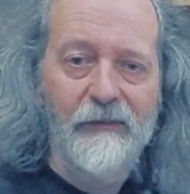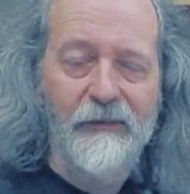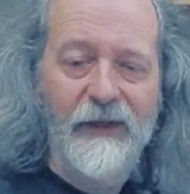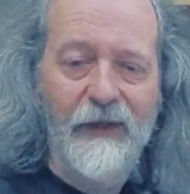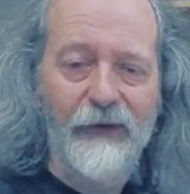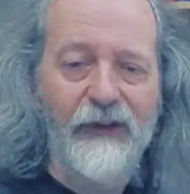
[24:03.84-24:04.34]

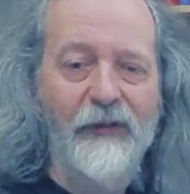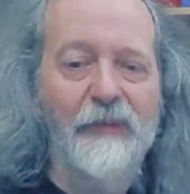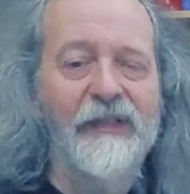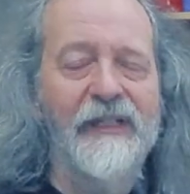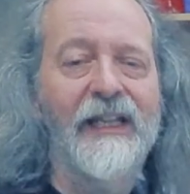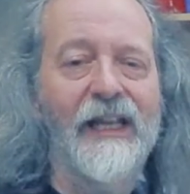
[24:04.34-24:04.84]
Because this
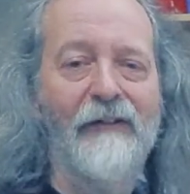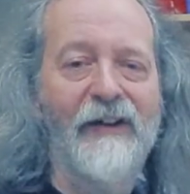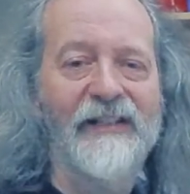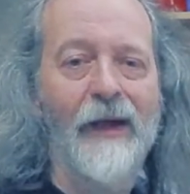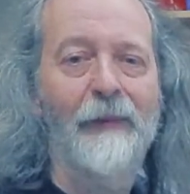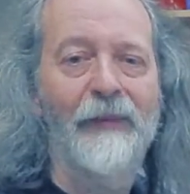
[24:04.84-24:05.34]
particular
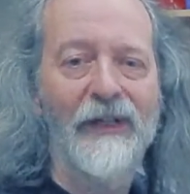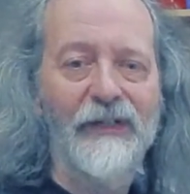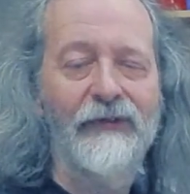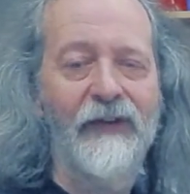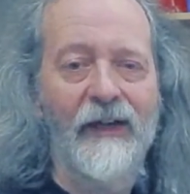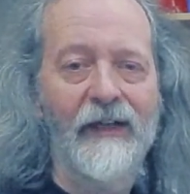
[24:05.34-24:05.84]
example
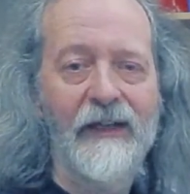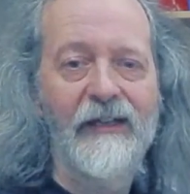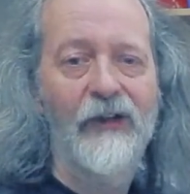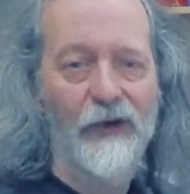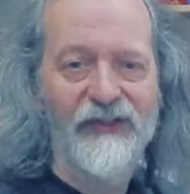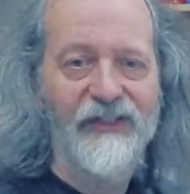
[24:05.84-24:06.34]
is fairly
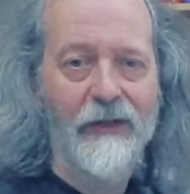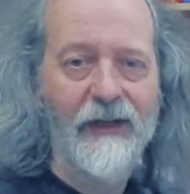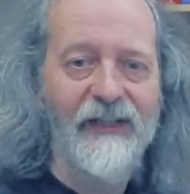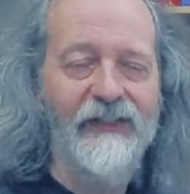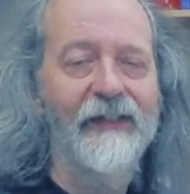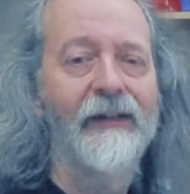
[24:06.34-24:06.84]

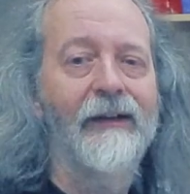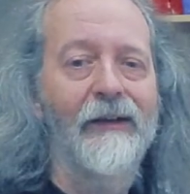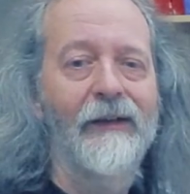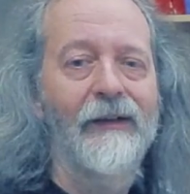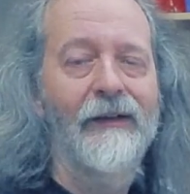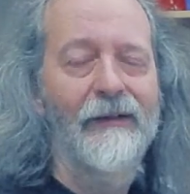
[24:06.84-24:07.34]
concise,
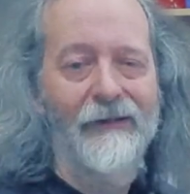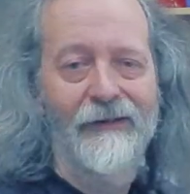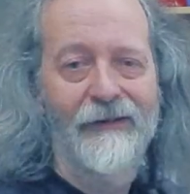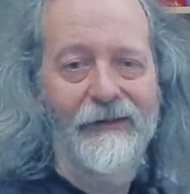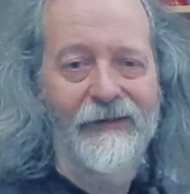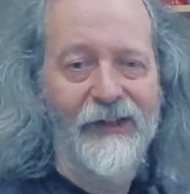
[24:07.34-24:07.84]

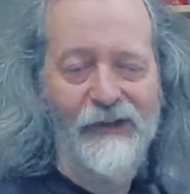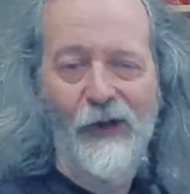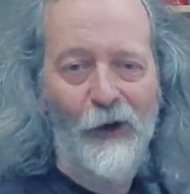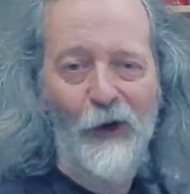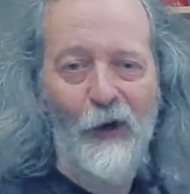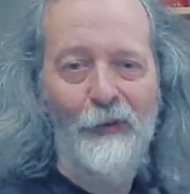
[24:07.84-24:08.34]
there's
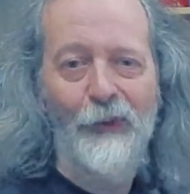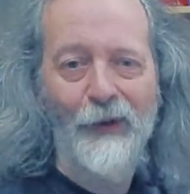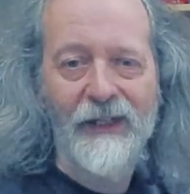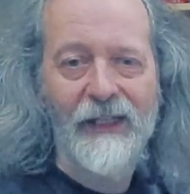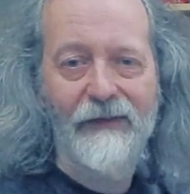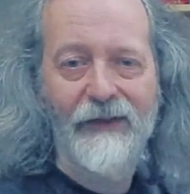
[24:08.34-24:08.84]
not a lot of
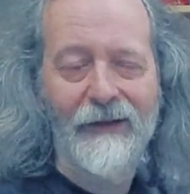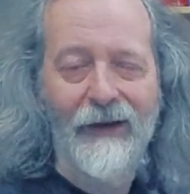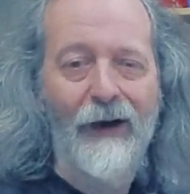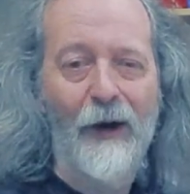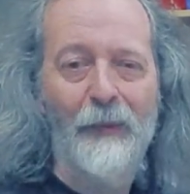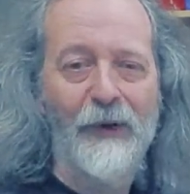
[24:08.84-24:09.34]
point giving
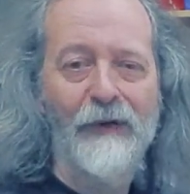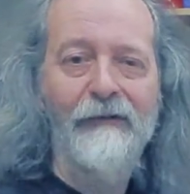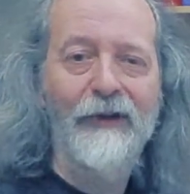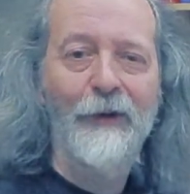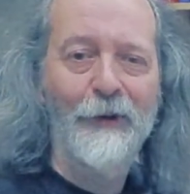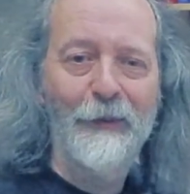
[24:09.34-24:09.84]
our
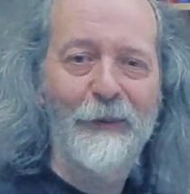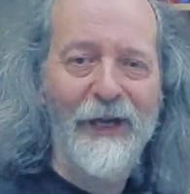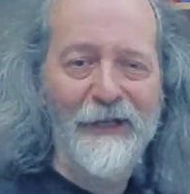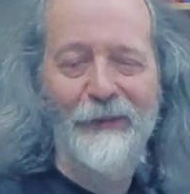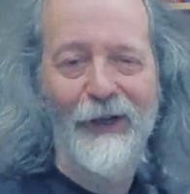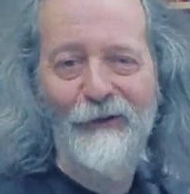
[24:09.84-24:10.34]
pre-recorded
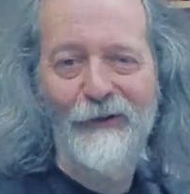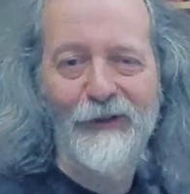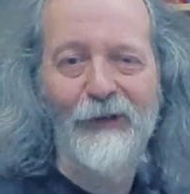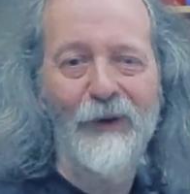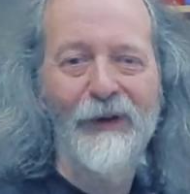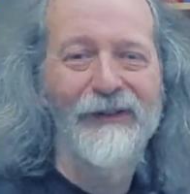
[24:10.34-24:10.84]
bass player and
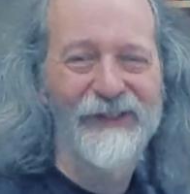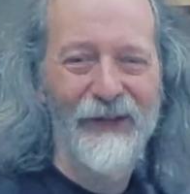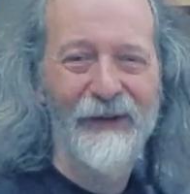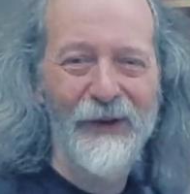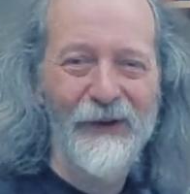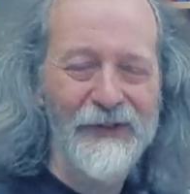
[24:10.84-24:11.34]
drummer
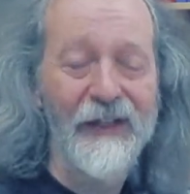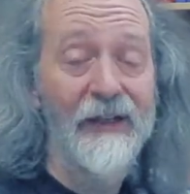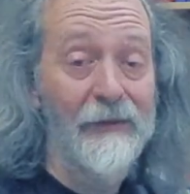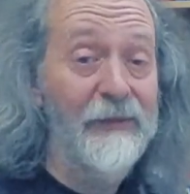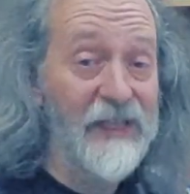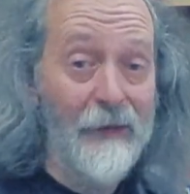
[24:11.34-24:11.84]
solos,
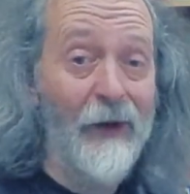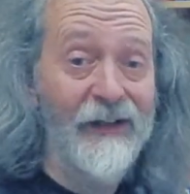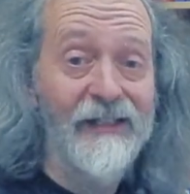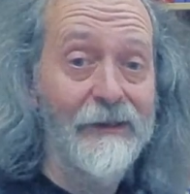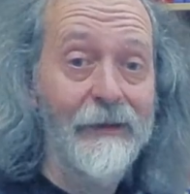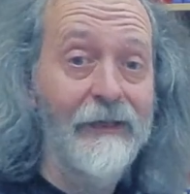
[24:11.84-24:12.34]
but you
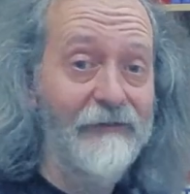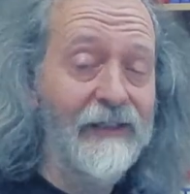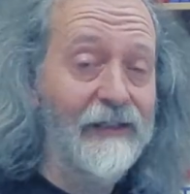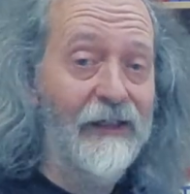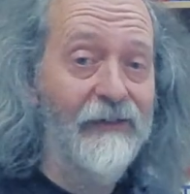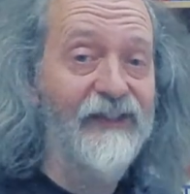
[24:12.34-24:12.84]
might do in a
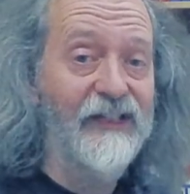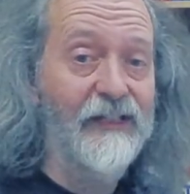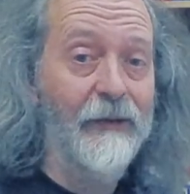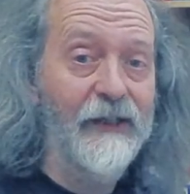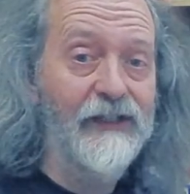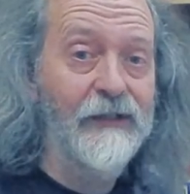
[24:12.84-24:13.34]
real life
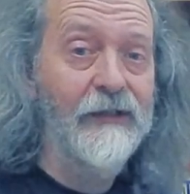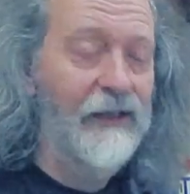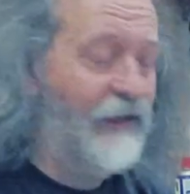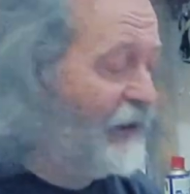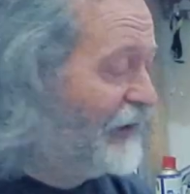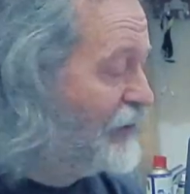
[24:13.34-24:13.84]
situation,
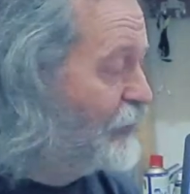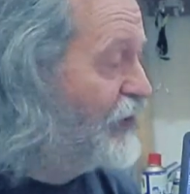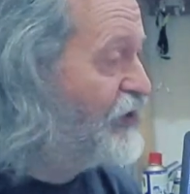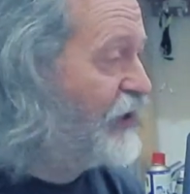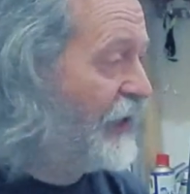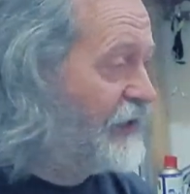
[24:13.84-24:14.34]
and in
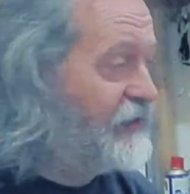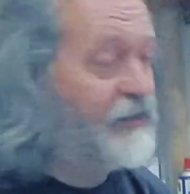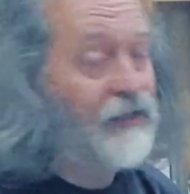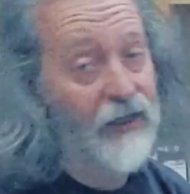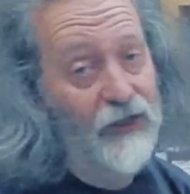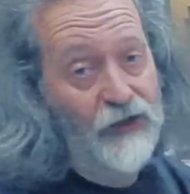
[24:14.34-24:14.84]
which
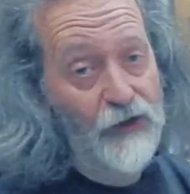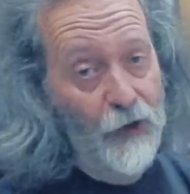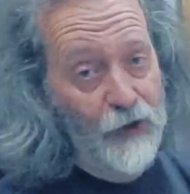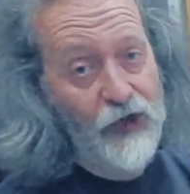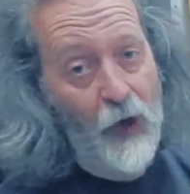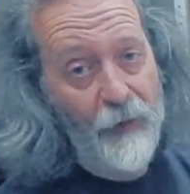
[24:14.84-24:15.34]
case
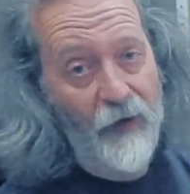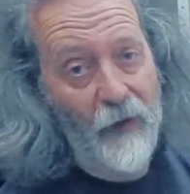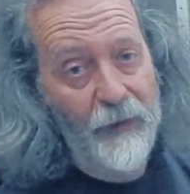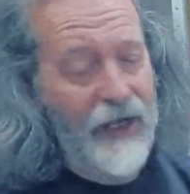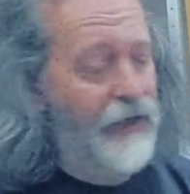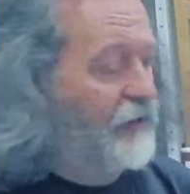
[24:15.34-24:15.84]
your job on the
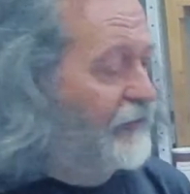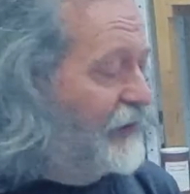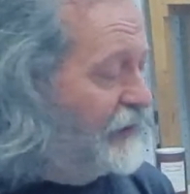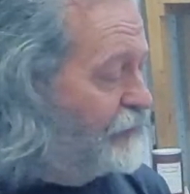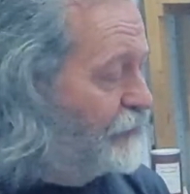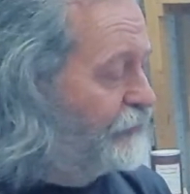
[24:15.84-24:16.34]
piano then
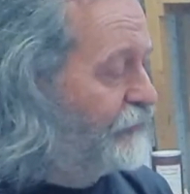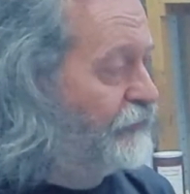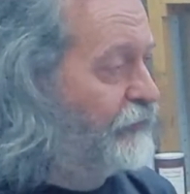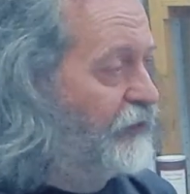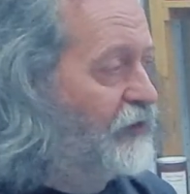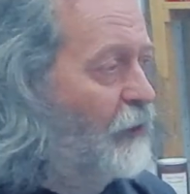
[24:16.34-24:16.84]
is just to
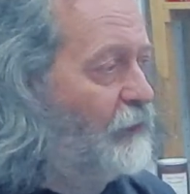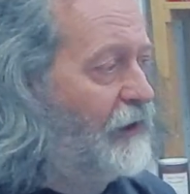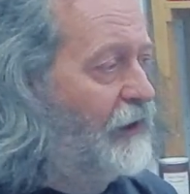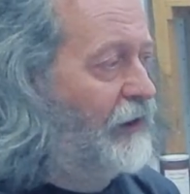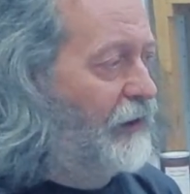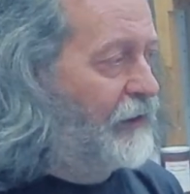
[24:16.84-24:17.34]
sort of comp
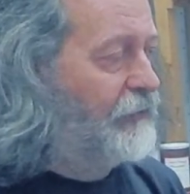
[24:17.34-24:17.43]
lightly.